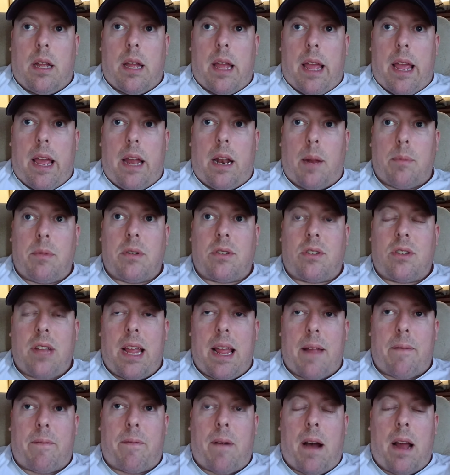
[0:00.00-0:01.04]
And I'm just
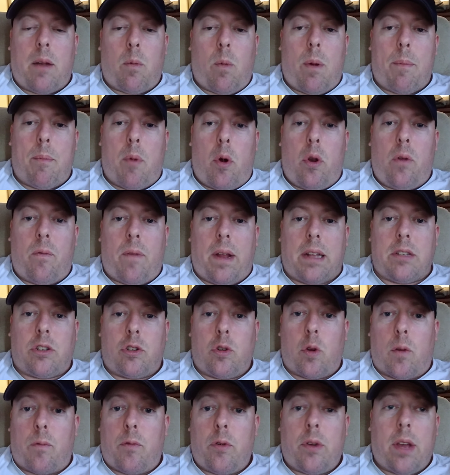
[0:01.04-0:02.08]
saying, find out what motivates
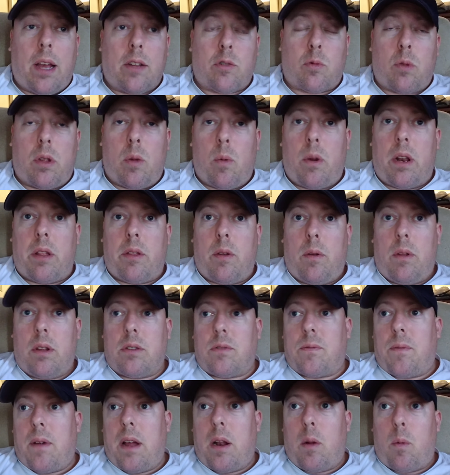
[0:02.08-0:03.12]
you. If you guys really want to do this,
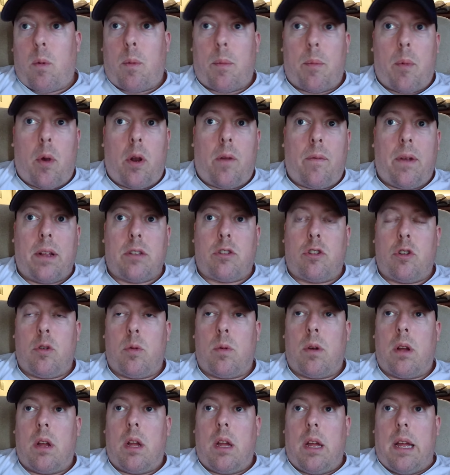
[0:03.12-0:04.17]
find out what motivates
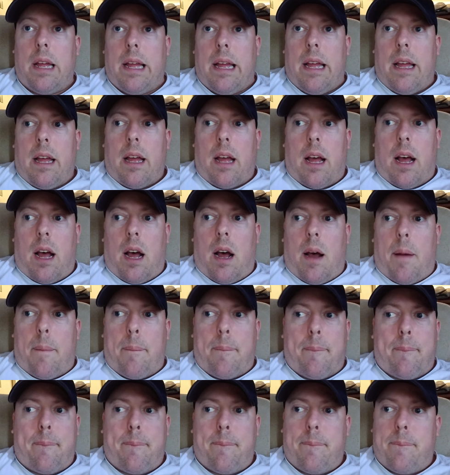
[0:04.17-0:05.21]
you.
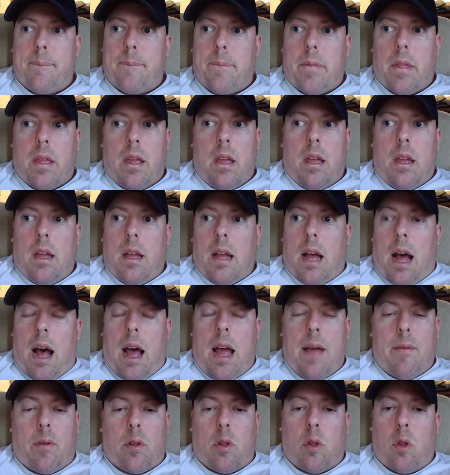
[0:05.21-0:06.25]
I
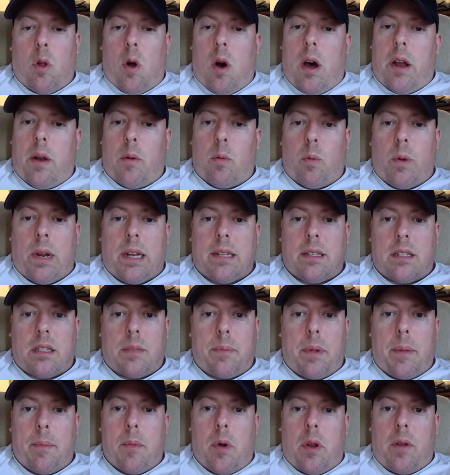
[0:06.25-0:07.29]
have a lot of reasons to
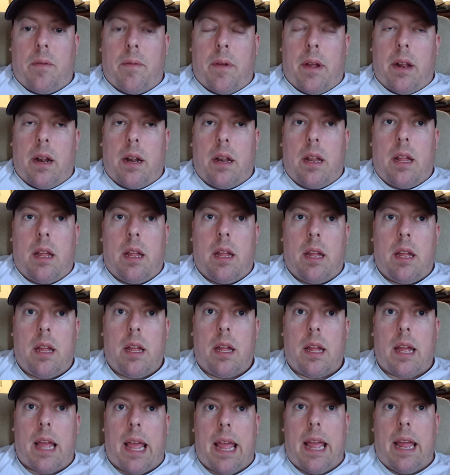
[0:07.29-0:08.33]
be motivated.
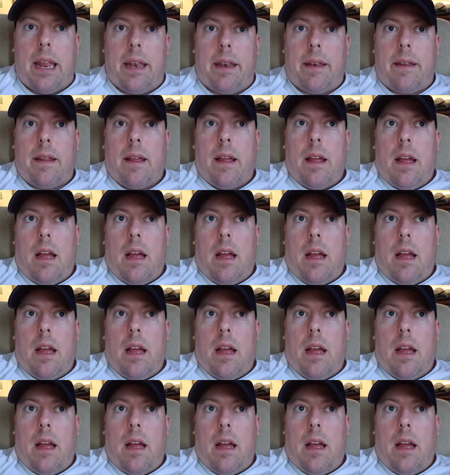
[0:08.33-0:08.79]
And